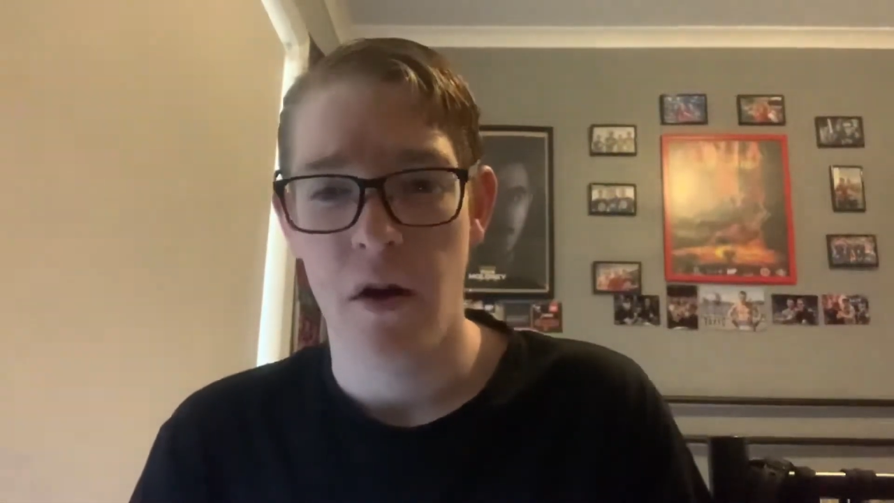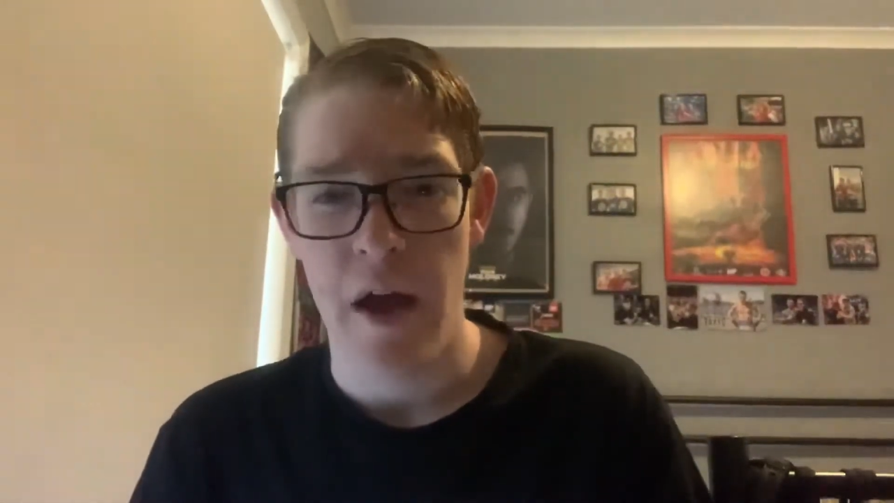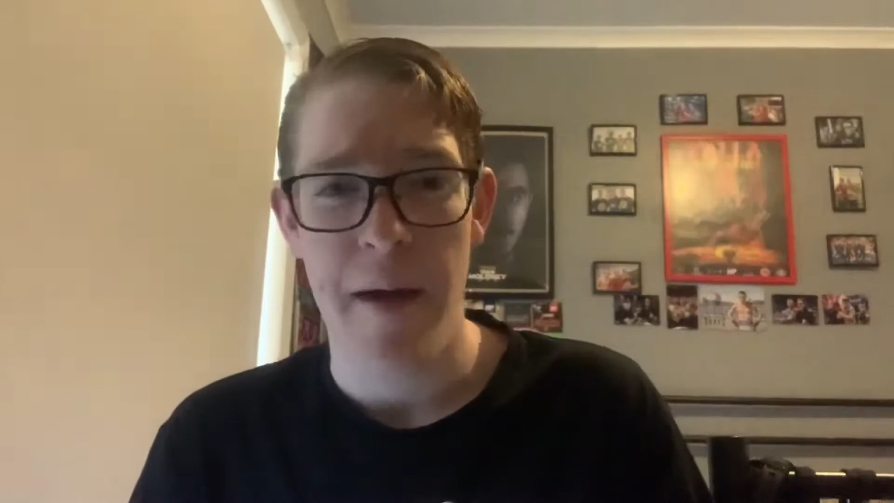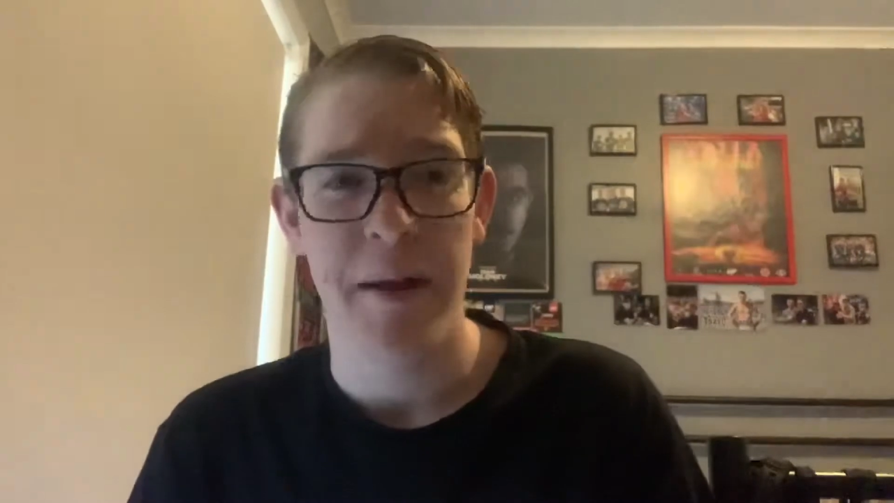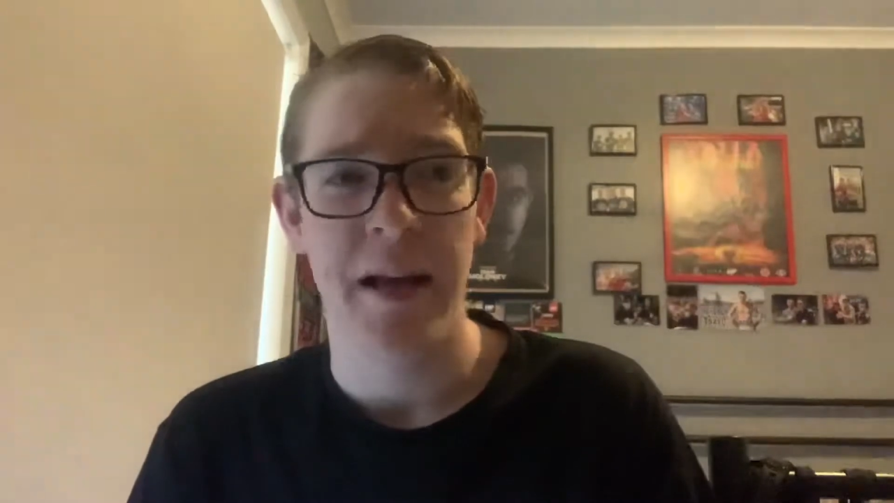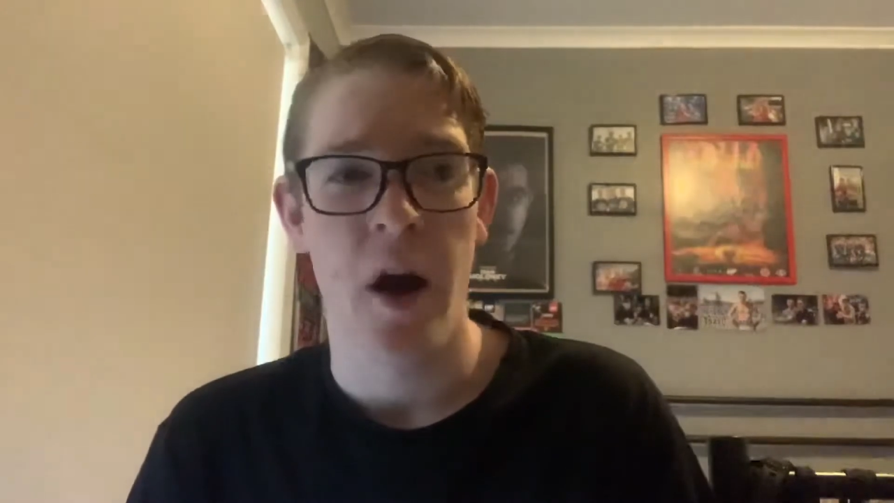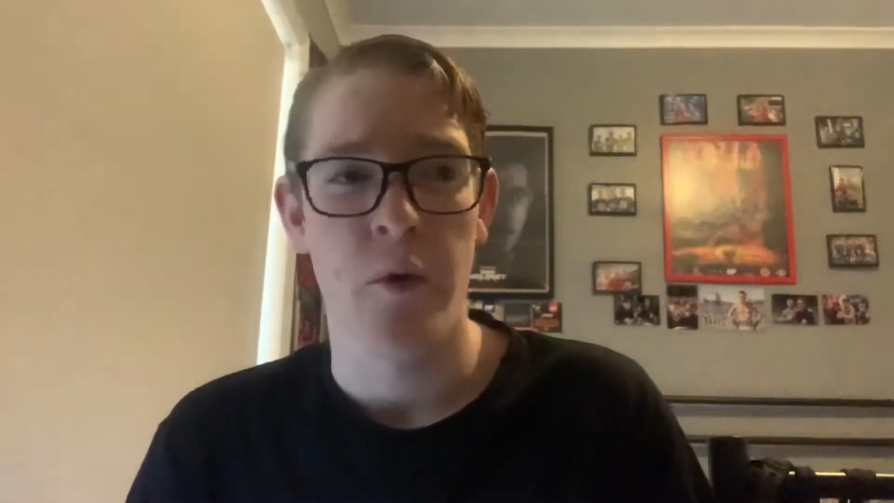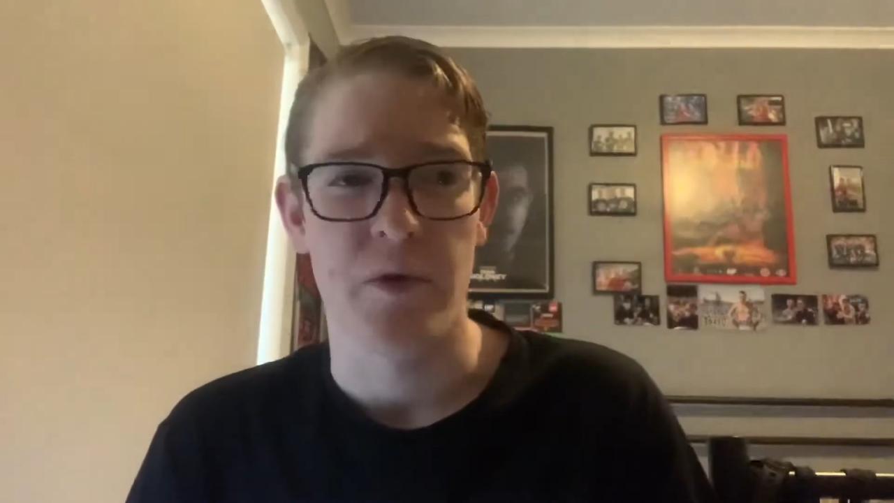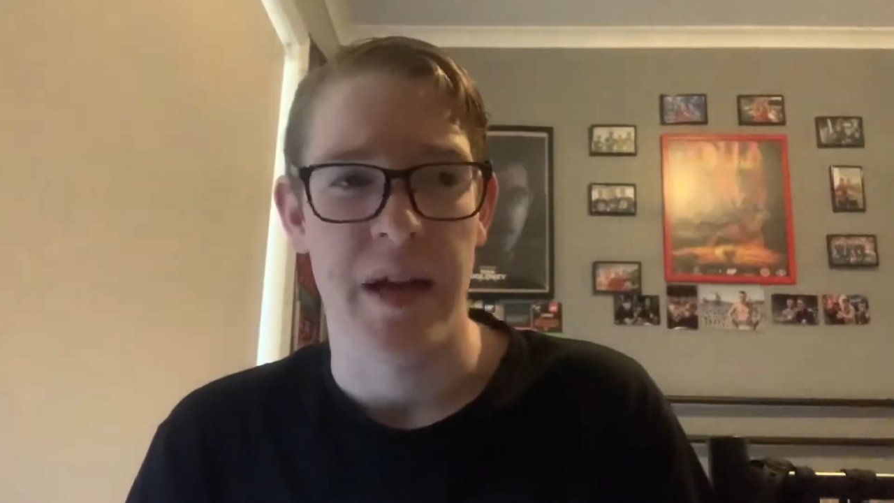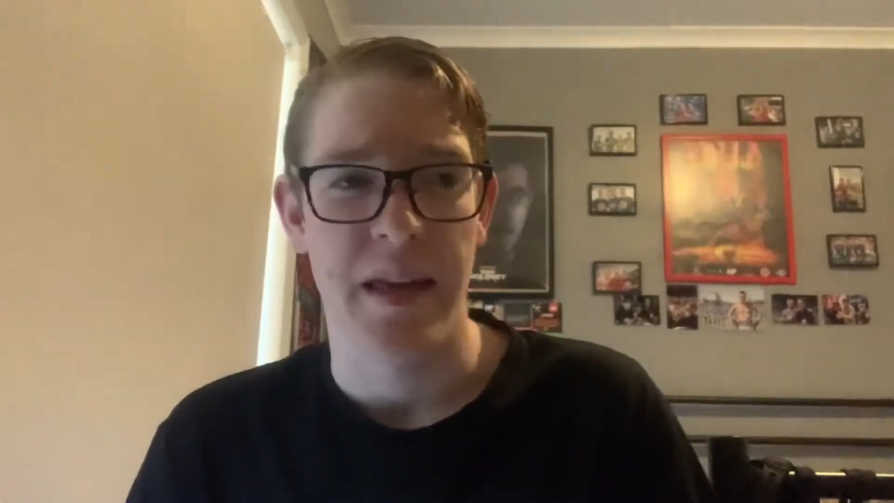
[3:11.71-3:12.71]
how many
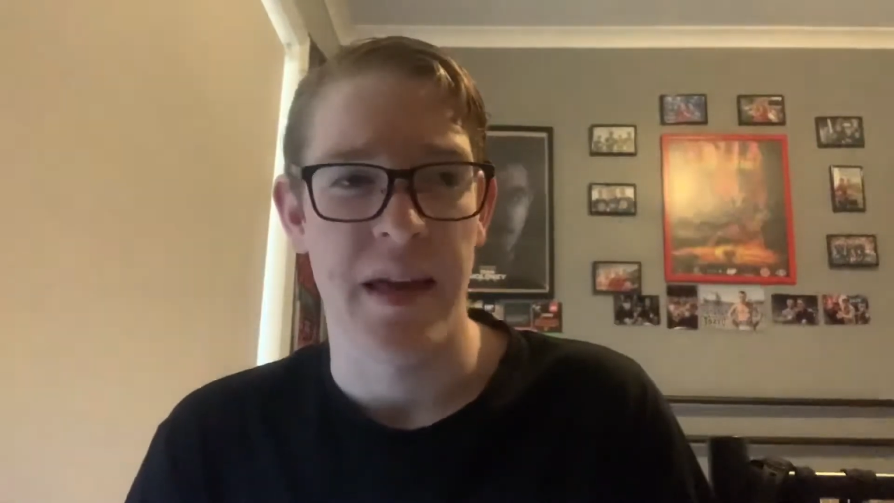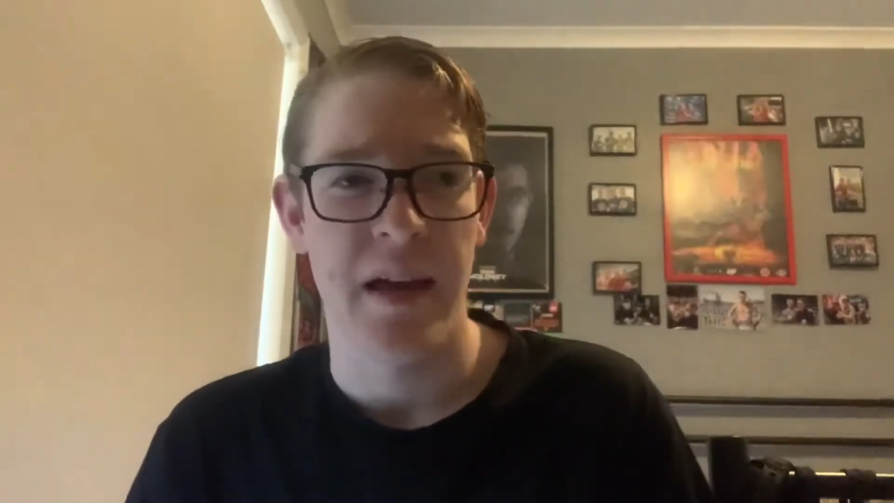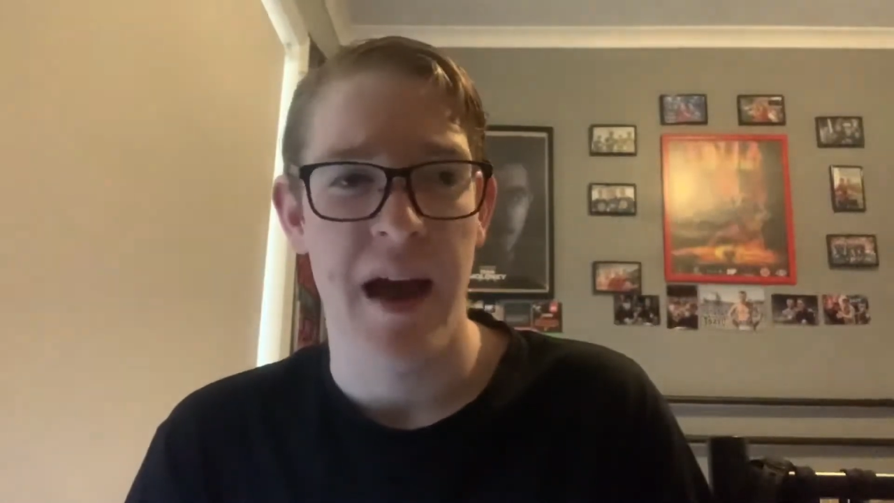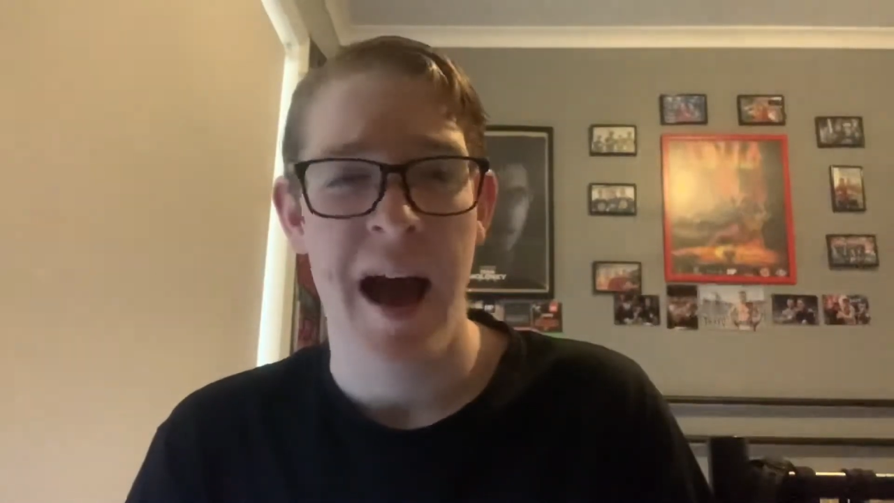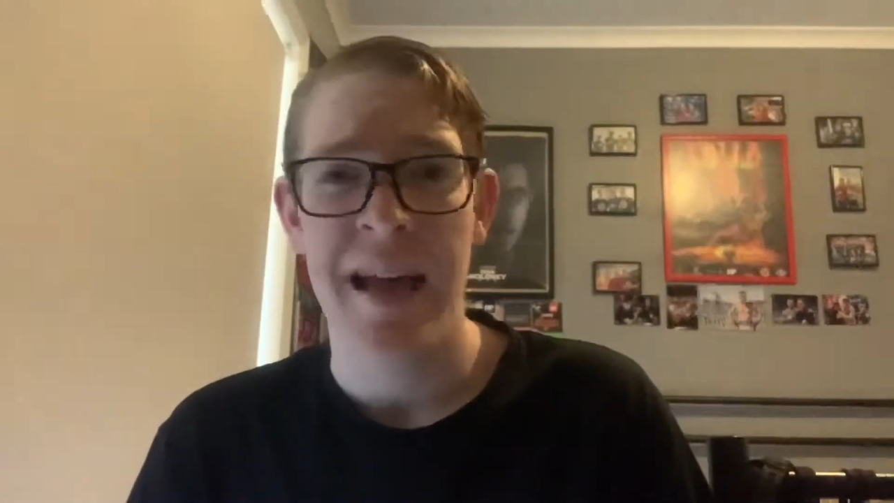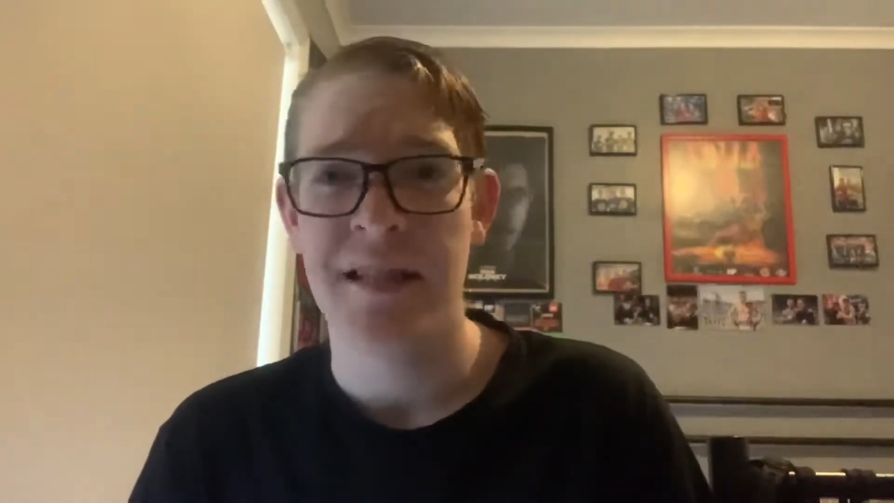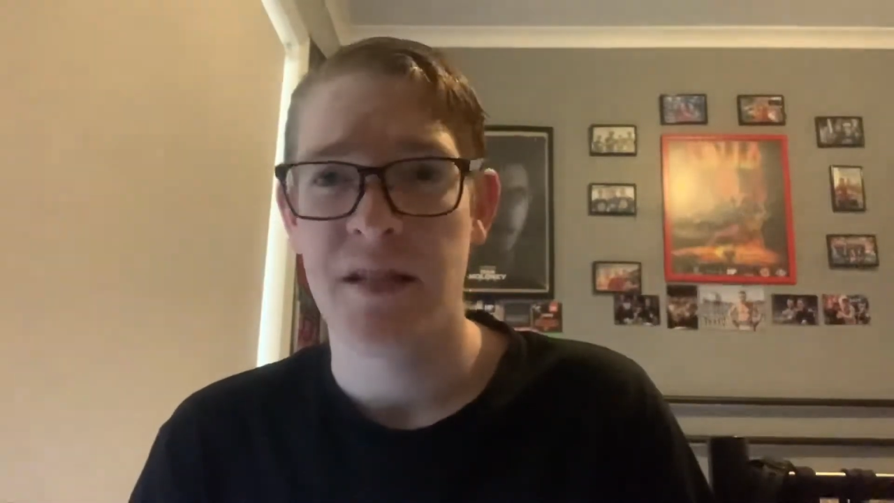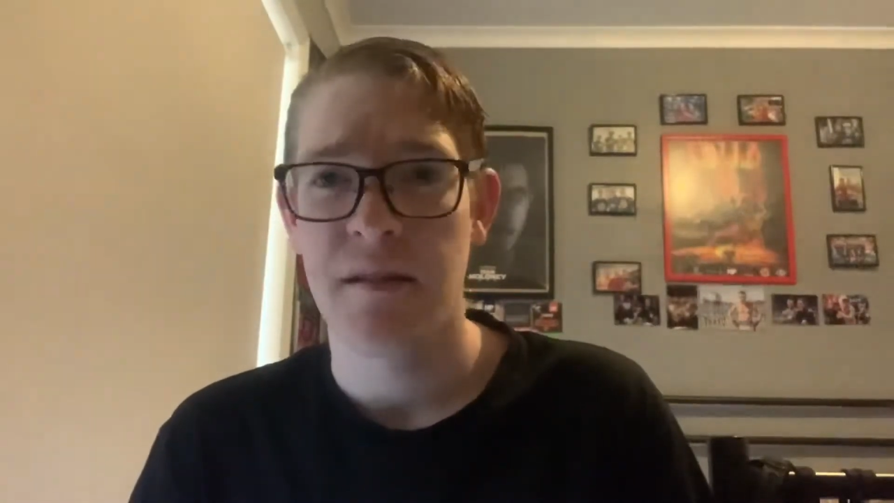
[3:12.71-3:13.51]
goals they kicked? 8?